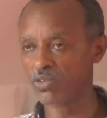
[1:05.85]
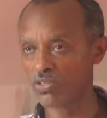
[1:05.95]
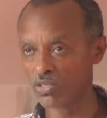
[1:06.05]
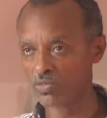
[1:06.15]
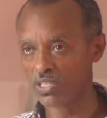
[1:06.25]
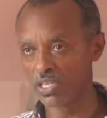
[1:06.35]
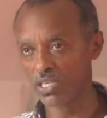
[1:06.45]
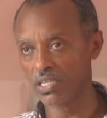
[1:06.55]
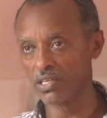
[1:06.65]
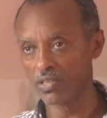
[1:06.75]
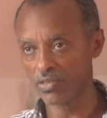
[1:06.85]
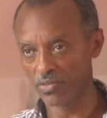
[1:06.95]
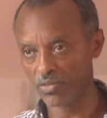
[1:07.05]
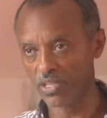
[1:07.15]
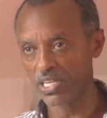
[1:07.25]
corner of
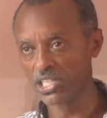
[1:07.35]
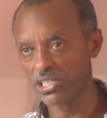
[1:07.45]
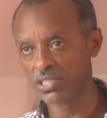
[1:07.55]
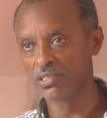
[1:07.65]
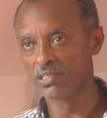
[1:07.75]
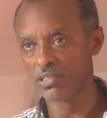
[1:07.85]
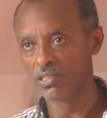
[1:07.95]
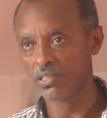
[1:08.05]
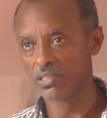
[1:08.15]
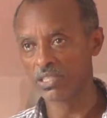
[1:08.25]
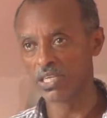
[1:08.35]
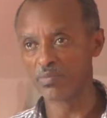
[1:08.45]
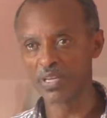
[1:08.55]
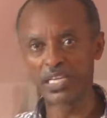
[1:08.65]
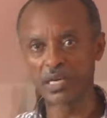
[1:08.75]
the nation. There are
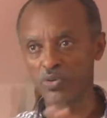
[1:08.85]
mega